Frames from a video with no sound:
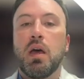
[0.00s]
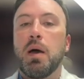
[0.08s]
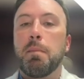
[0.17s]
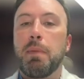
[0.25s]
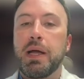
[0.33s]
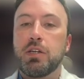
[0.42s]

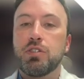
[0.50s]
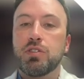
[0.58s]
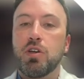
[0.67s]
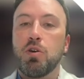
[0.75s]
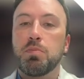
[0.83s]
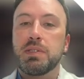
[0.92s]

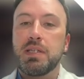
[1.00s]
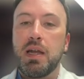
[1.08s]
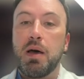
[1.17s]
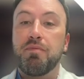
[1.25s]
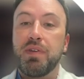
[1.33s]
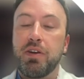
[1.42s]
Microscope
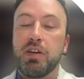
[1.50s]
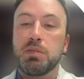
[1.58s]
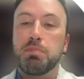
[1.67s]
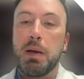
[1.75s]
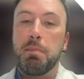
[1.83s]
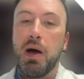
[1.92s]
setup varies
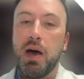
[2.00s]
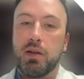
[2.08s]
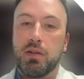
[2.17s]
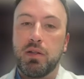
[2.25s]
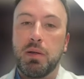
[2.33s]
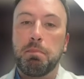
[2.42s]
by
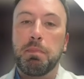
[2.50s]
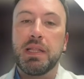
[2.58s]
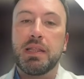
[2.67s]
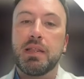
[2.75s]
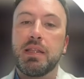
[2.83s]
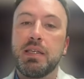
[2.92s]
model,
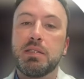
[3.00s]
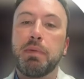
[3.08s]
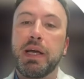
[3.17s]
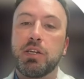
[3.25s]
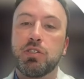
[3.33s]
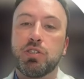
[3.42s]
but these
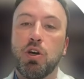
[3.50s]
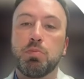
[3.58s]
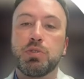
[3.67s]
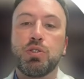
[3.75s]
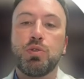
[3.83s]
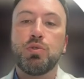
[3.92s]

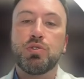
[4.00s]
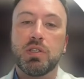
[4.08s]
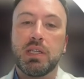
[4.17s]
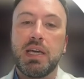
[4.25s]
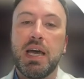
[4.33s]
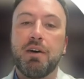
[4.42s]
microscopes
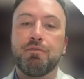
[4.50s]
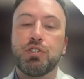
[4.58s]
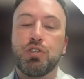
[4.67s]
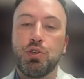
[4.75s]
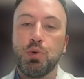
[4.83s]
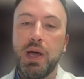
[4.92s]
usually have
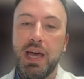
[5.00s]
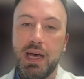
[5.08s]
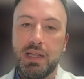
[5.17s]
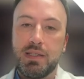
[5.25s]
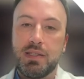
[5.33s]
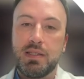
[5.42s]
two
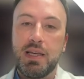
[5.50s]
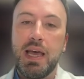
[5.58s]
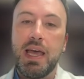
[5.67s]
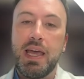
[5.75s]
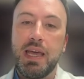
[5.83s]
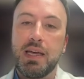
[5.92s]
heads
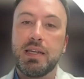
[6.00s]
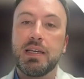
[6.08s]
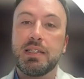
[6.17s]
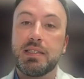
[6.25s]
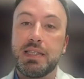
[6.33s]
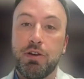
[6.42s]
and
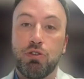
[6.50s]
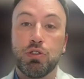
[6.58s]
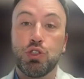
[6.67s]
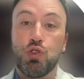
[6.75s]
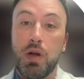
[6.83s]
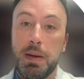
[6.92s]
a sterile
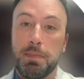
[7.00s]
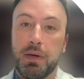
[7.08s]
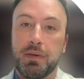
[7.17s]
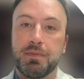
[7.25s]
drape.